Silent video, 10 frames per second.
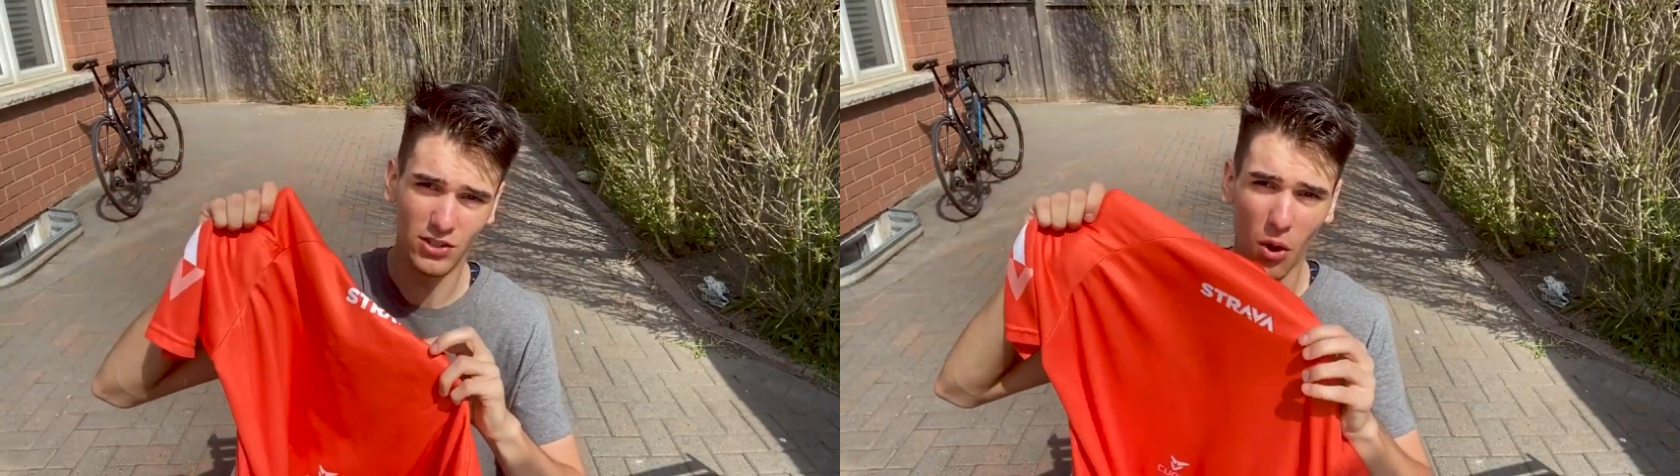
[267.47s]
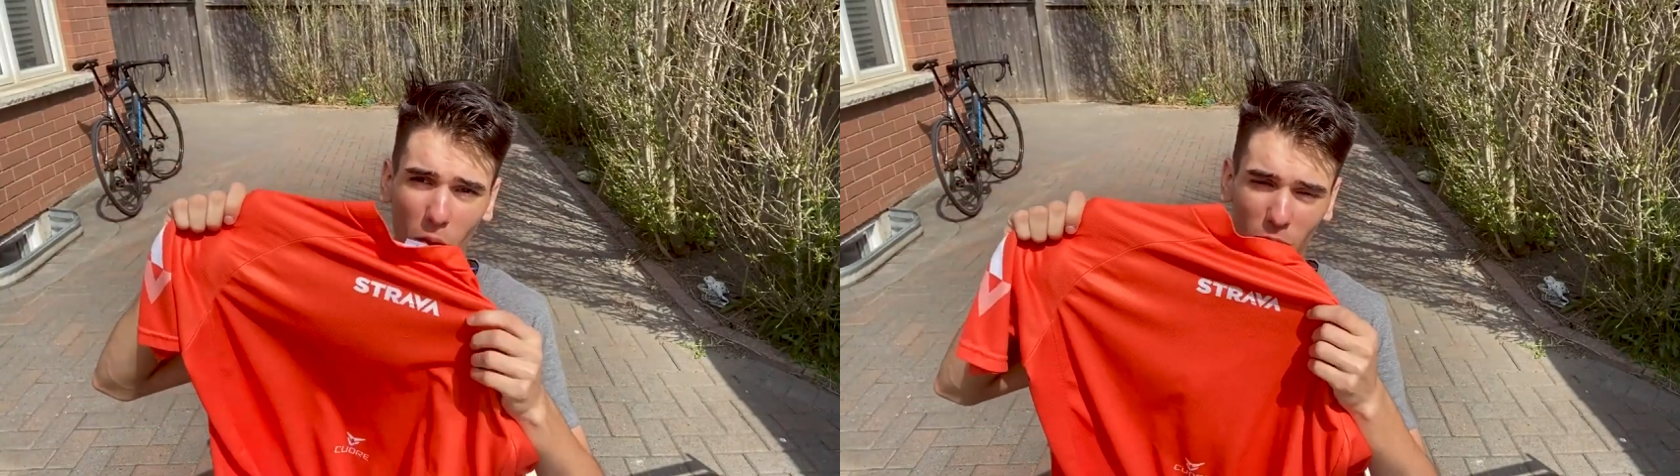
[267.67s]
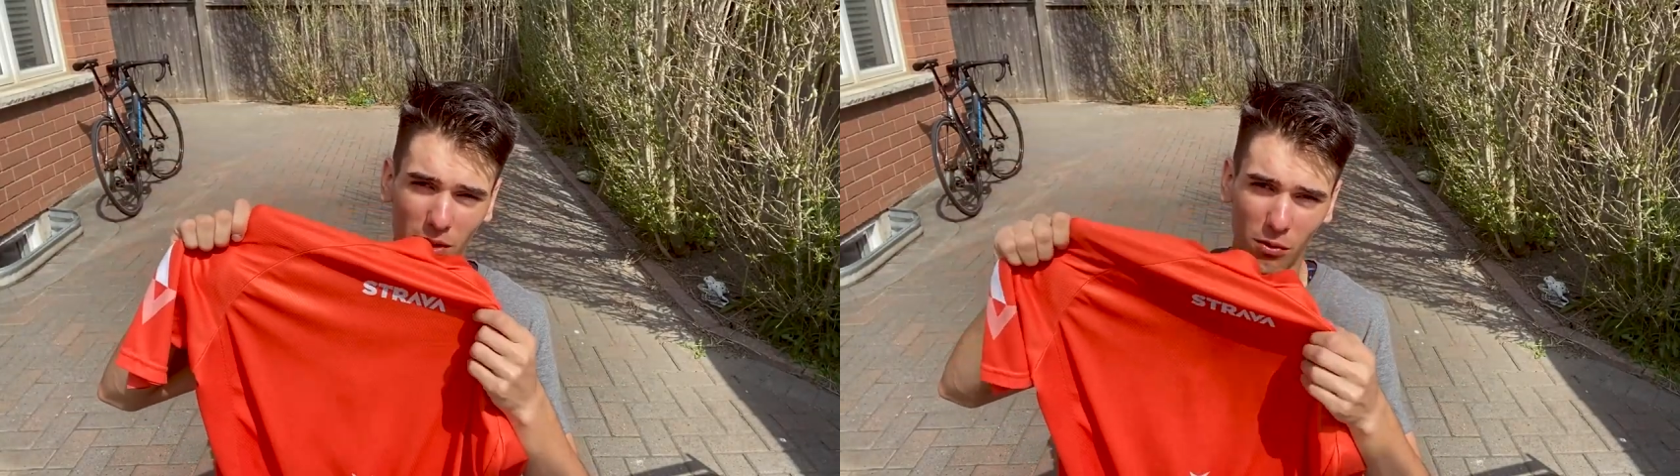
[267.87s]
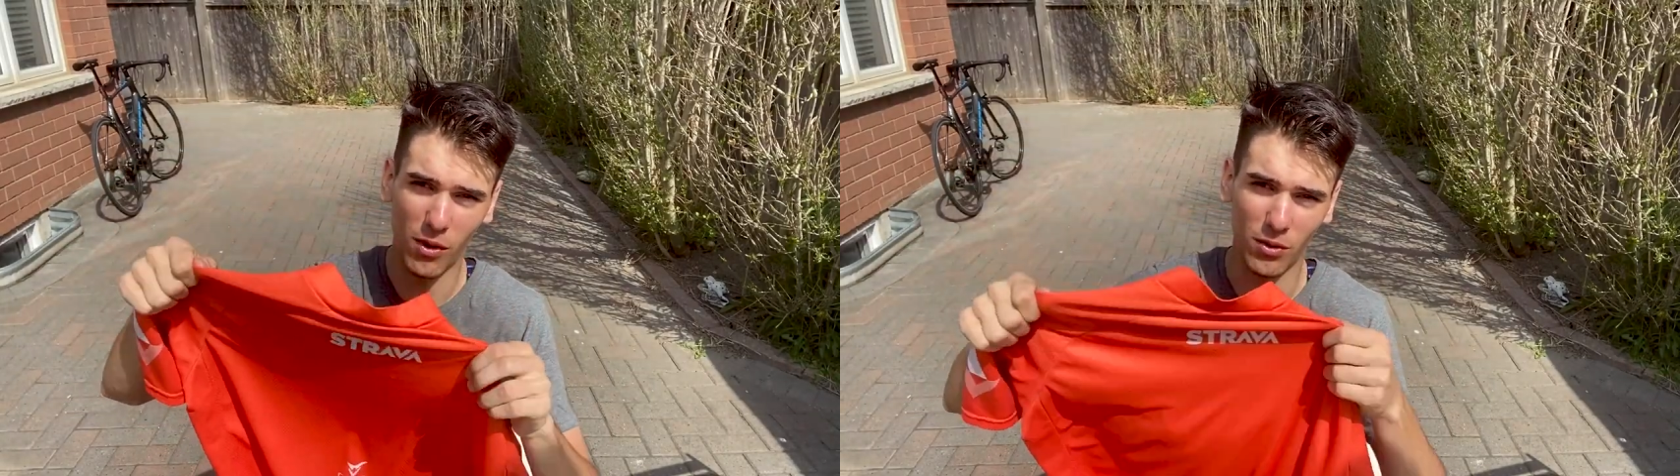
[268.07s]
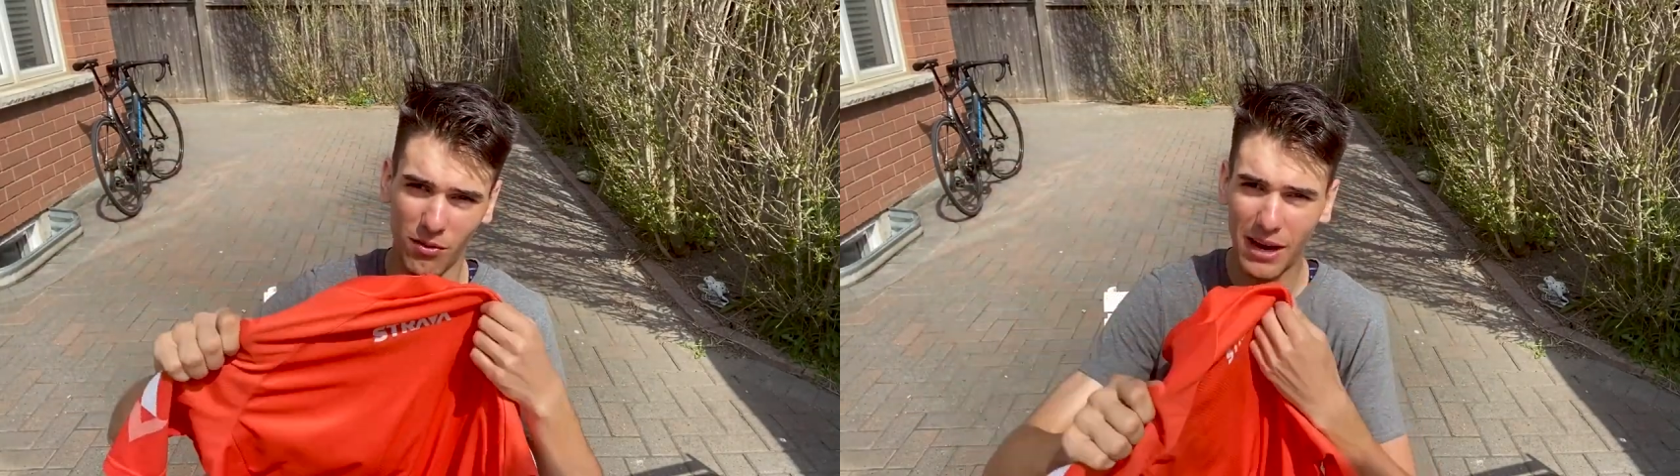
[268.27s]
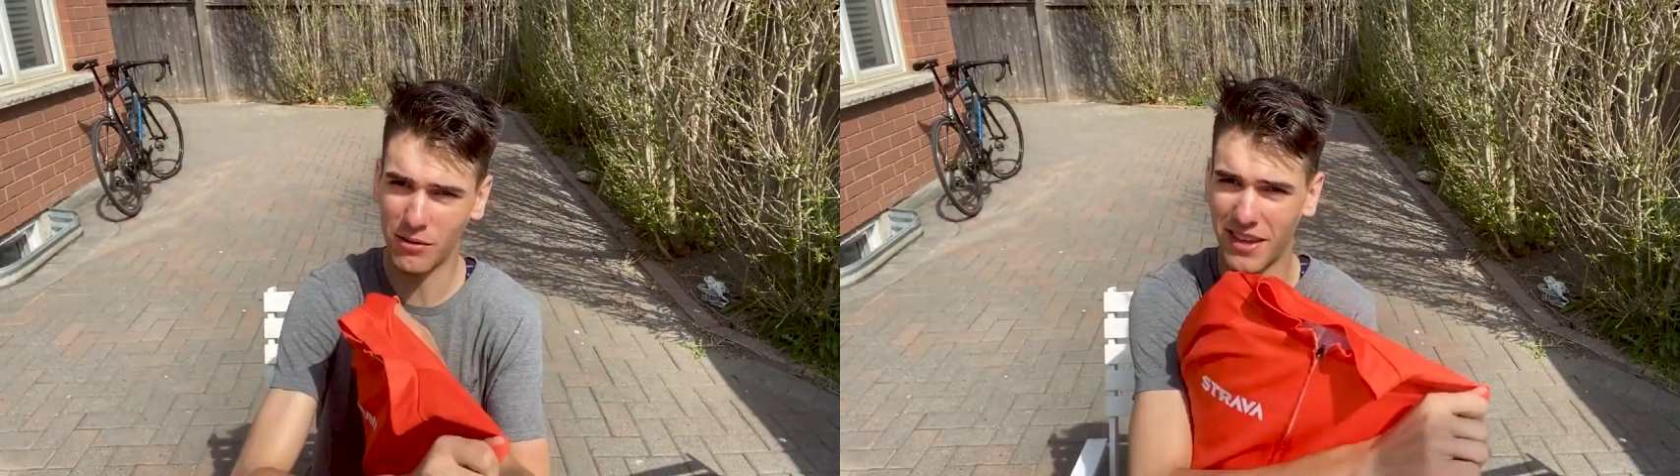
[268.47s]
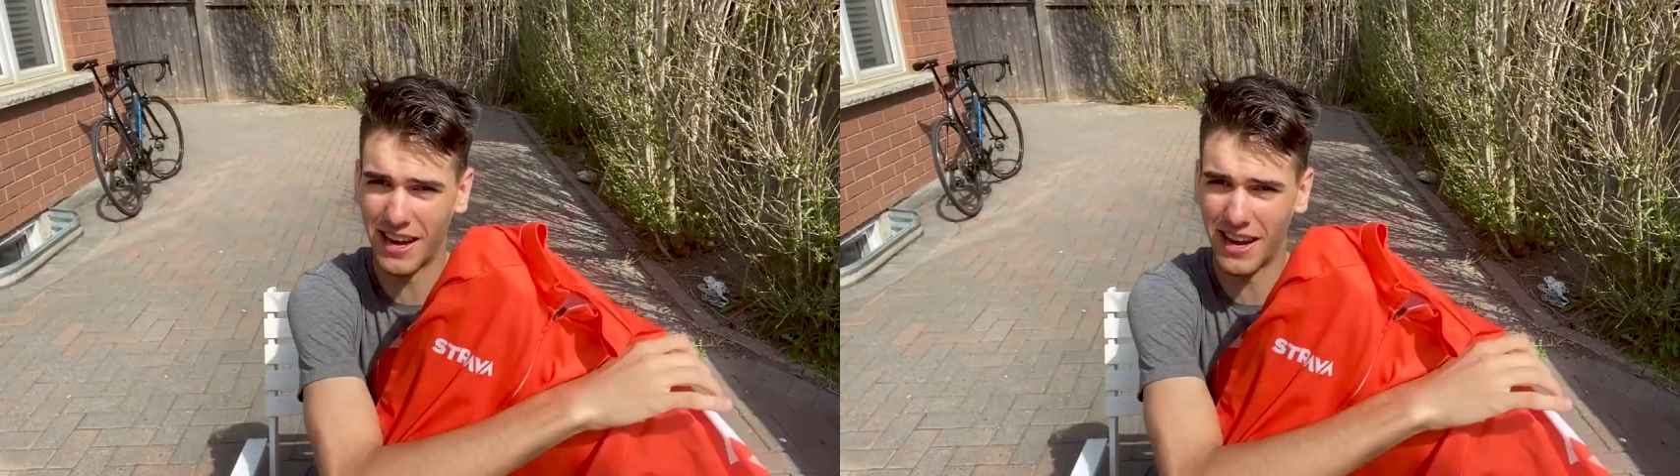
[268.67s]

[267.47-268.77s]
don't really want to ride with it